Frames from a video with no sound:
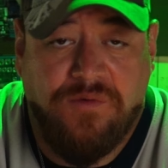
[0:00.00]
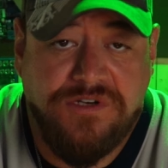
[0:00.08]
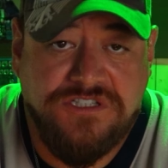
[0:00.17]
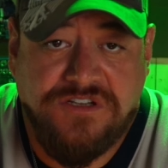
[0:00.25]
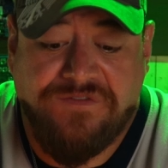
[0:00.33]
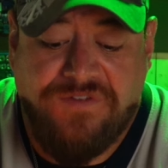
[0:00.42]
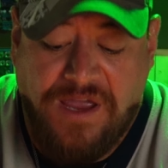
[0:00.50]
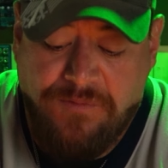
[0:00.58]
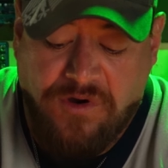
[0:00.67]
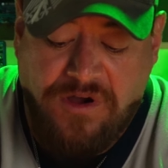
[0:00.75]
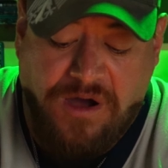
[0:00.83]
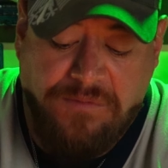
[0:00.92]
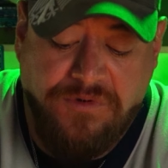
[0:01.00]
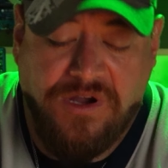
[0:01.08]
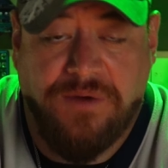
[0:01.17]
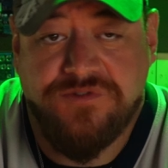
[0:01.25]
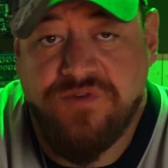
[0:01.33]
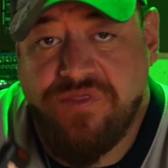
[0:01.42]
which is the 5 combo,
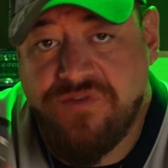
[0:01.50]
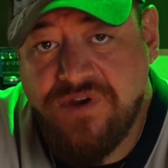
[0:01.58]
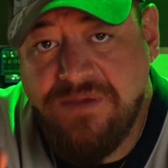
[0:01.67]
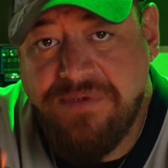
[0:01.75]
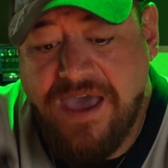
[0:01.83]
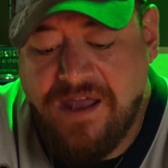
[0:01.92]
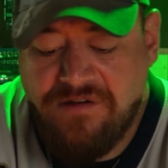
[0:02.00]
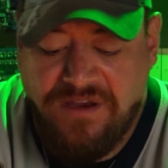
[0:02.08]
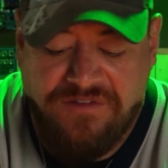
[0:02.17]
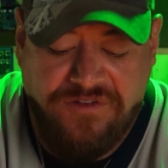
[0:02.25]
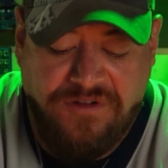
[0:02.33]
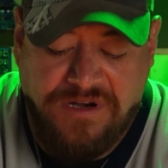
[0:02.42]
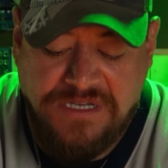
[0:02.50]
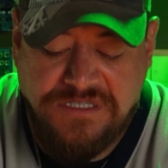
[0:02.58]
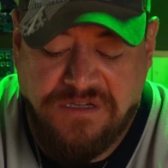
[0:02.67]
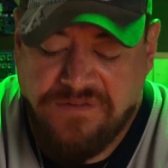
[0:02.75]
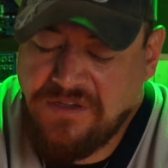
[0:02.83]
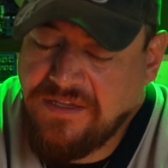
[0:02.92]
comes with 3 batteries and all that
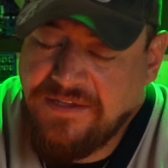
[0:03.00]
stuff.